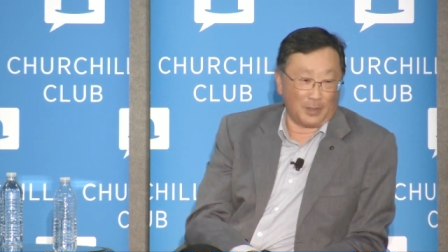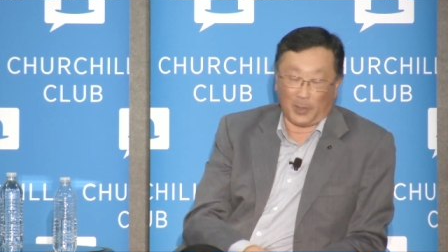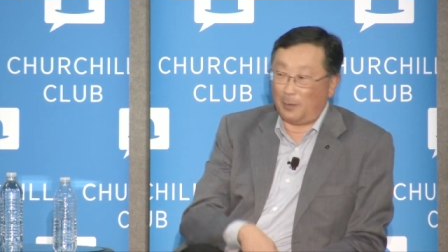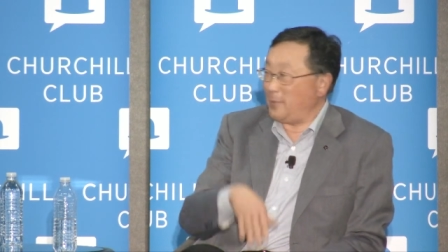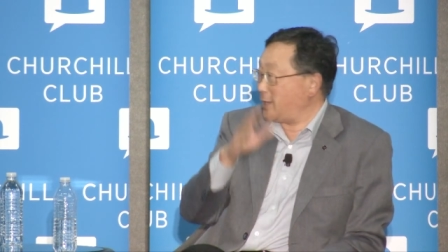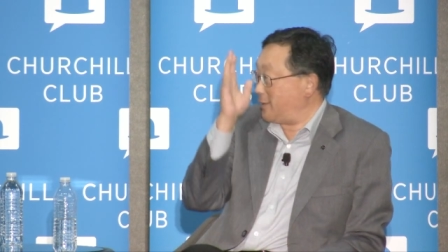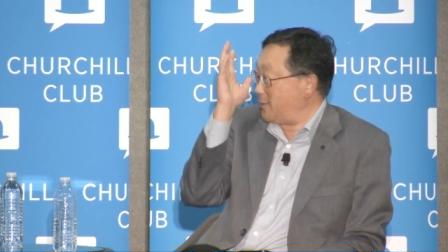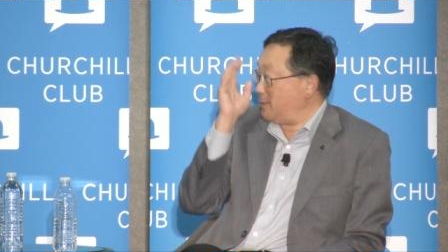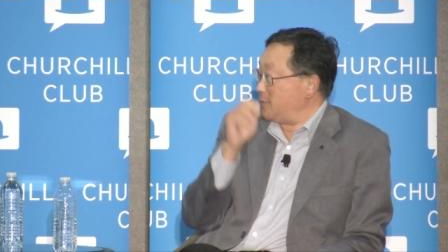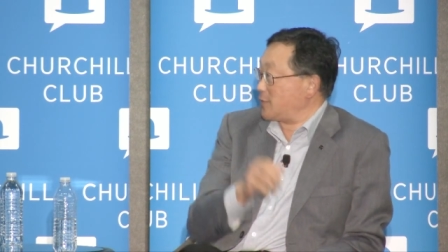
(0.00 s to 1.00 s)
I mean, I'm making
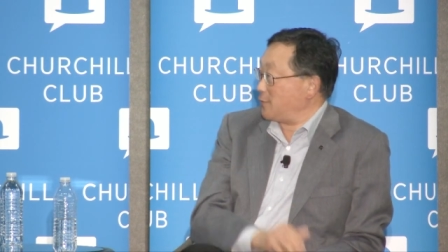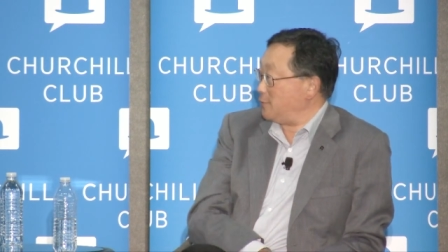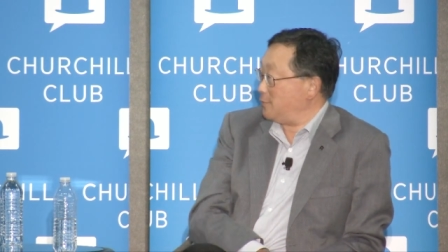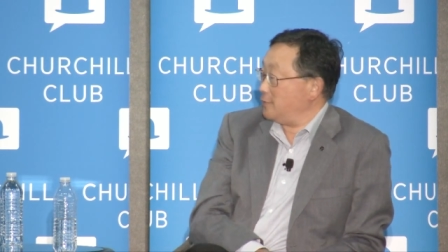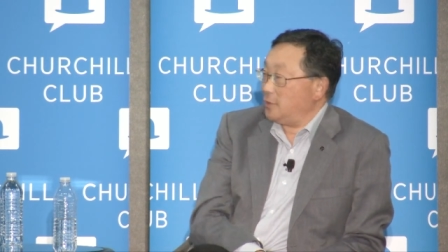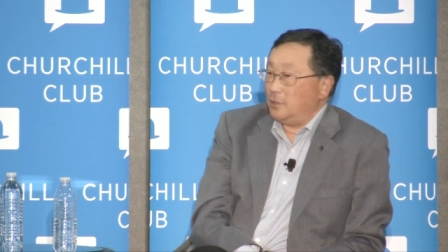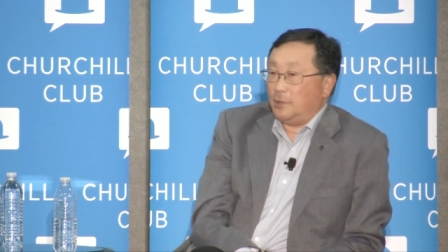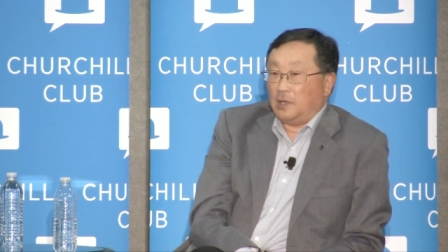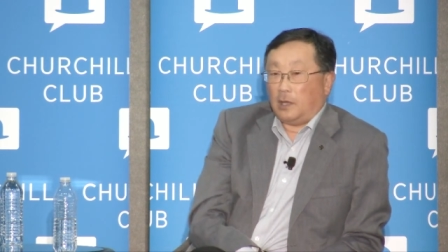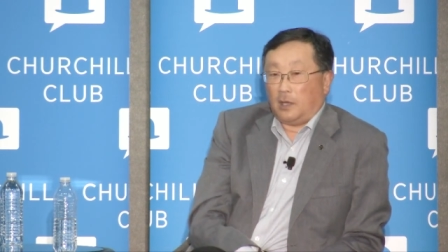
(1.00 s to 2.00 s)
it up as I go.
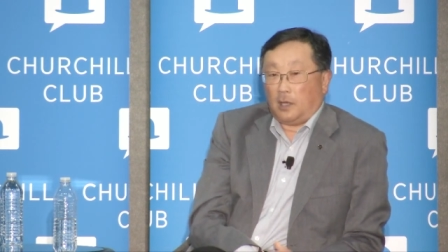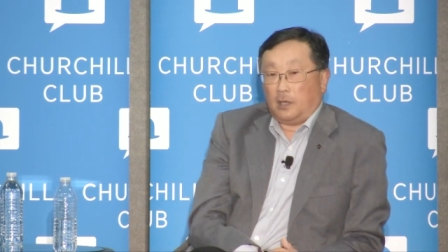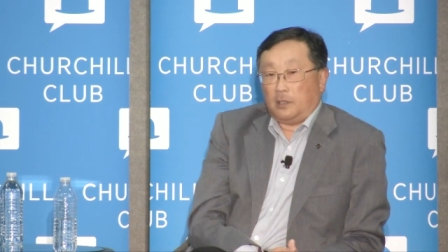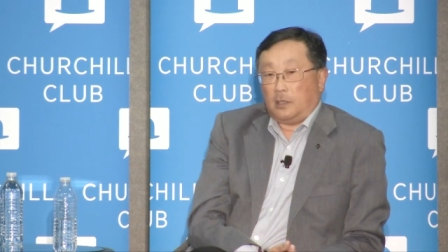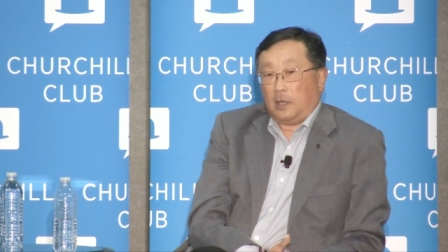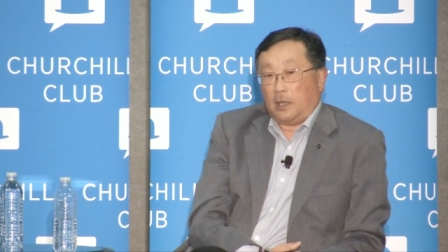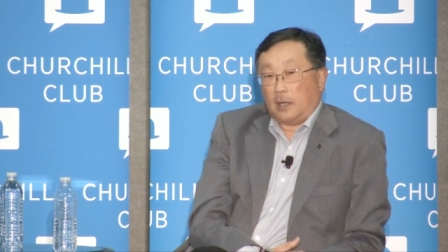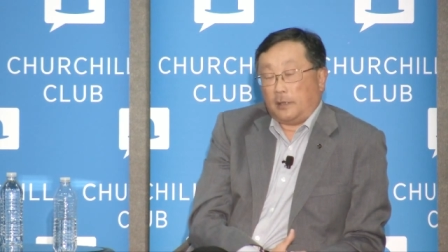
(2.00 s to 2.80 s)
Uh, and I